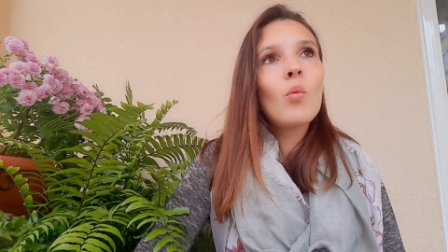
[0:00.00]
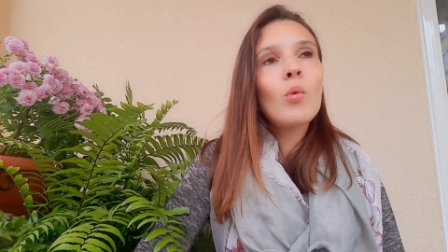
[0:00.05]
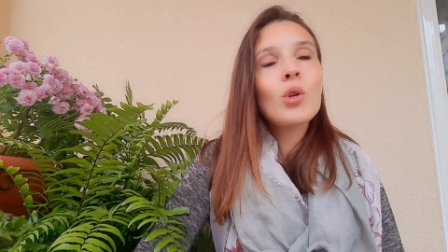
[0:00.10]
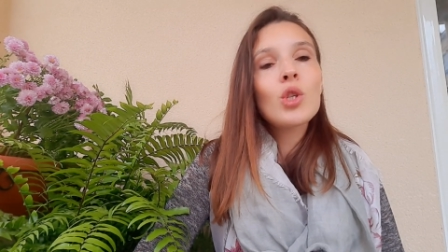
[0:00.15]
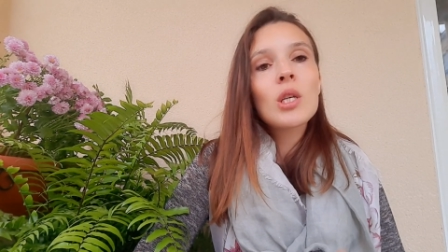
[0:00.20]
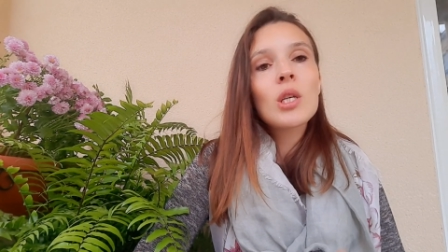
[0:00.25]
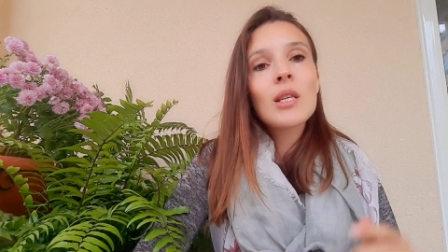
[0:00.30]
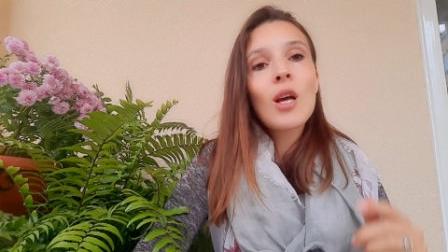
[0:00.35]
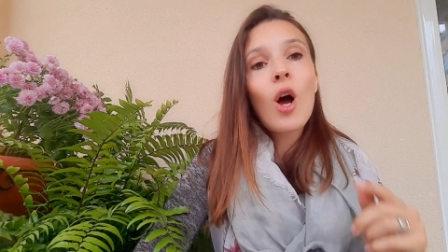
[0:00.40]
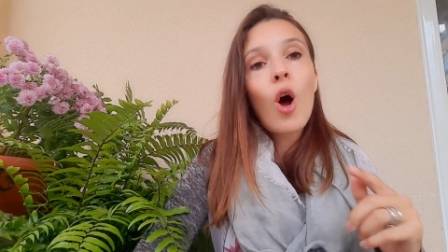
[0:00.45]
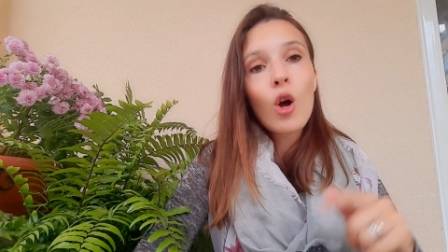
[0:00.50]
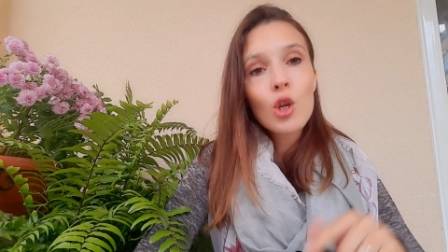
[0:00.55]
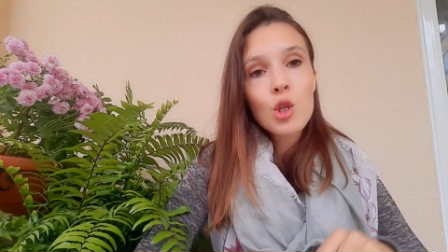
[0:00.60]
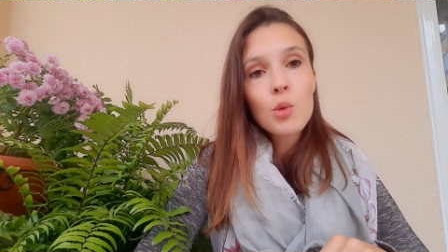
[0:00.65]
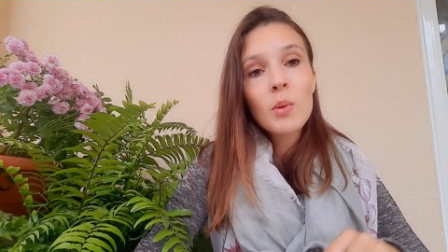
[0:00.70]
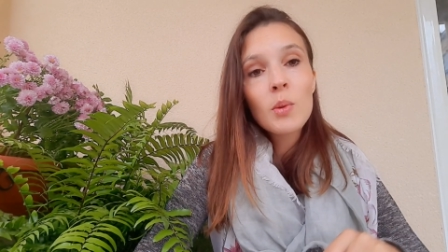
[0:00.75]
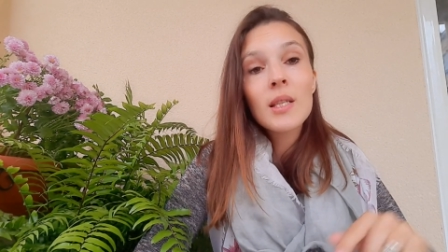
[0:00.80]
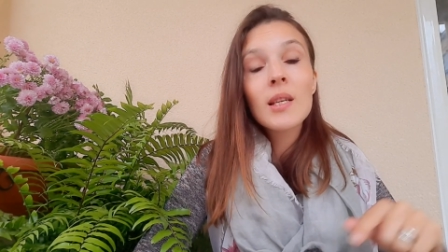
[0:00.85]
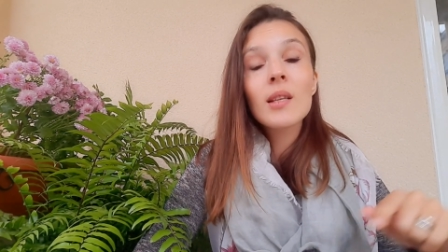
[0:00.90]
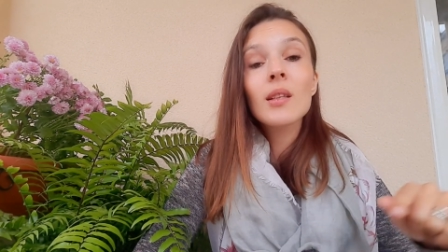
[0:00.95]
which is
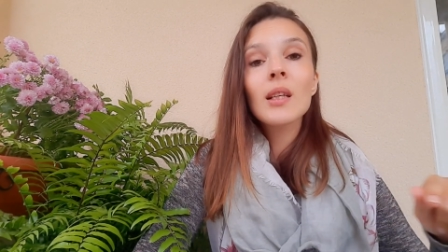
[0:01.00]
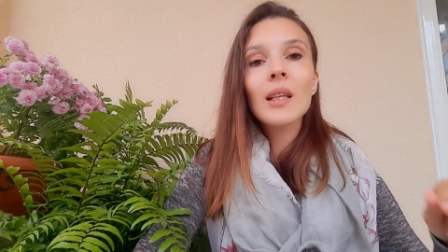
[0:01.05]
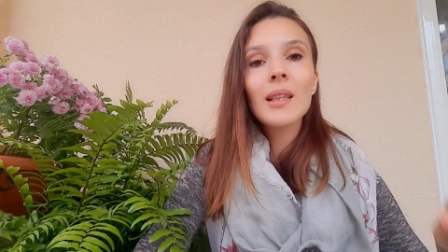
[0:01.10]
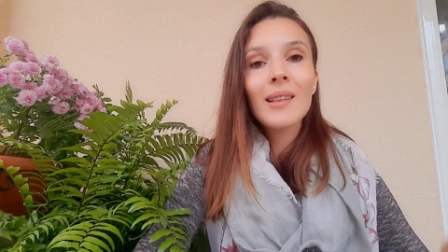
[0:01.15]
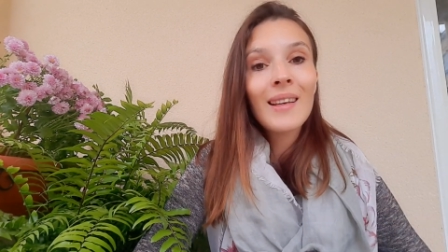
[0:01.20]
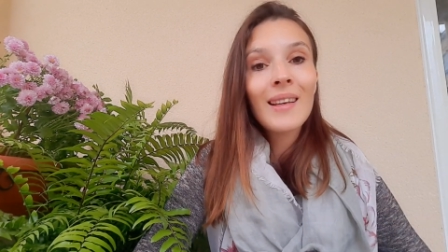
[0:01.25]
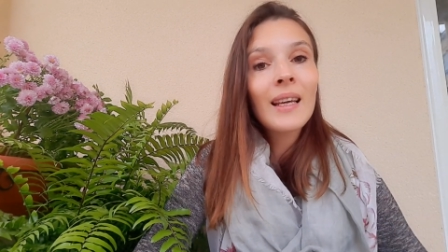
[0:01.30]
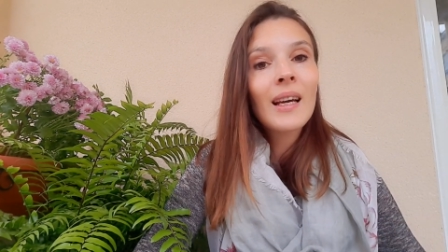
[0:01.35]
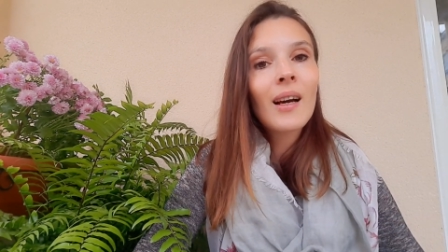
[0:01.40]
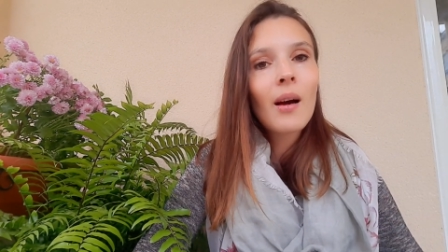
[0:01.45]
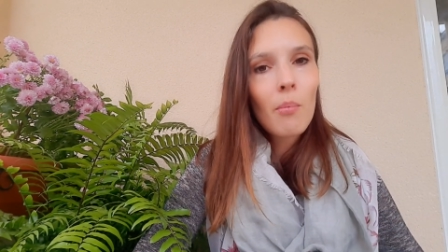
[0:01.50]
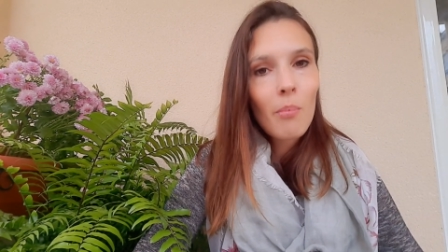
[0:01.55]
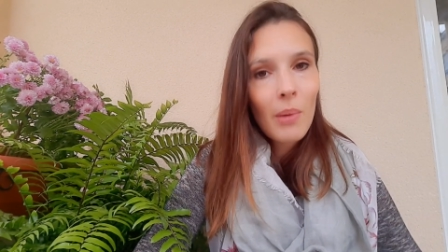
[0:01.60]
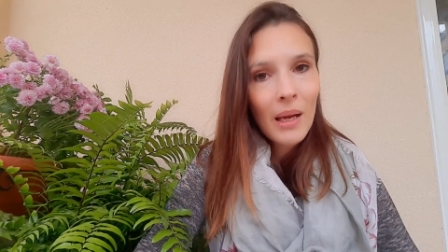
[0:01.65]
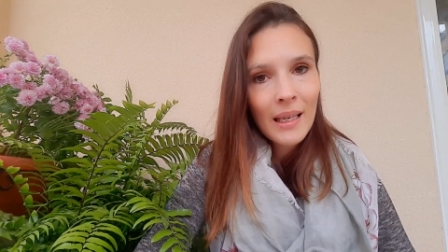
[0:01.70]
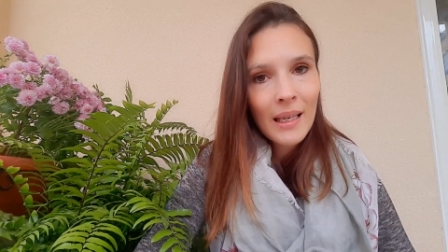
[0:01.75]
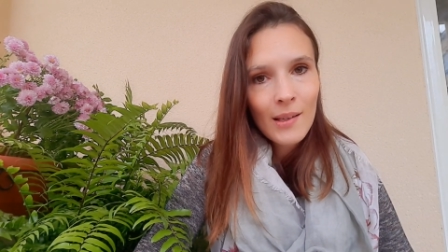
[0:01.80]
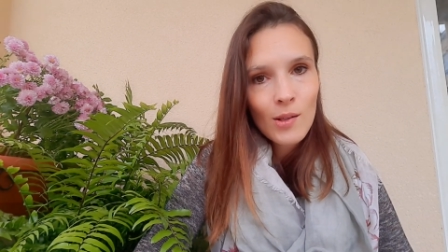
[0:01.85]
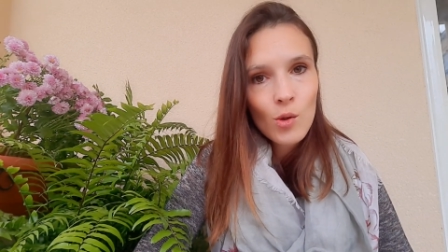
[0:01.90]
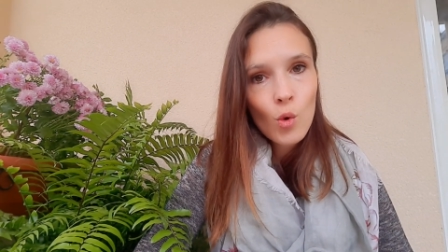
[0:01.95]
Hospital Clínica
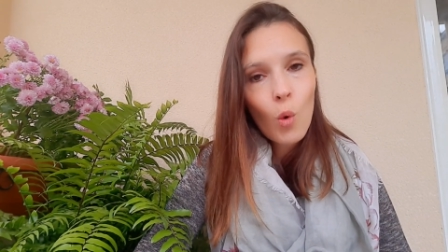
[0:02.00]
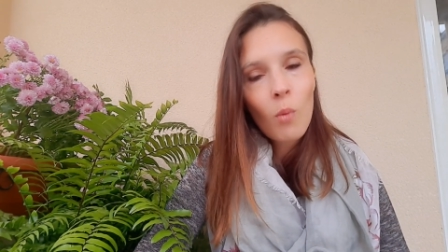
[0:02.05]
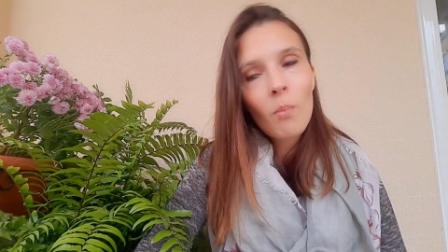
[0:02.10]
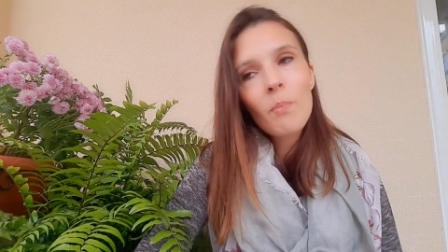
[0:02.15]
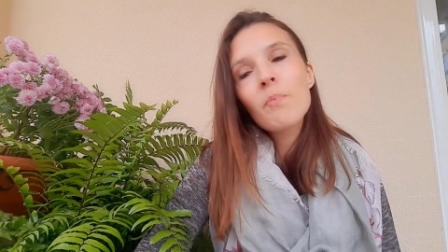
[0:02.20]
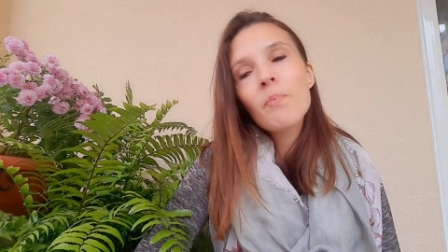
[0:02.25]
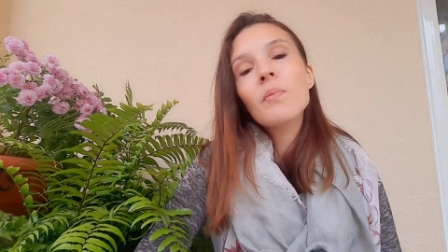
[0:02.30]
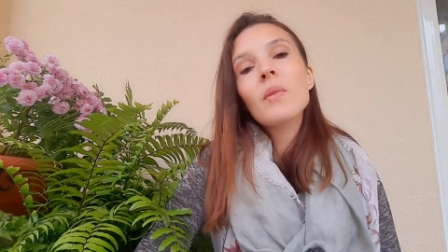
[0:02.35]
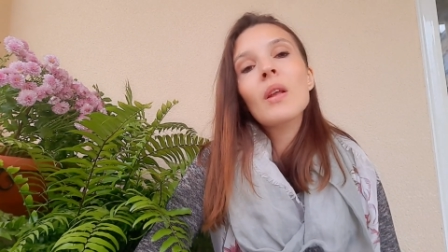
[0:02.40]
Benidorm.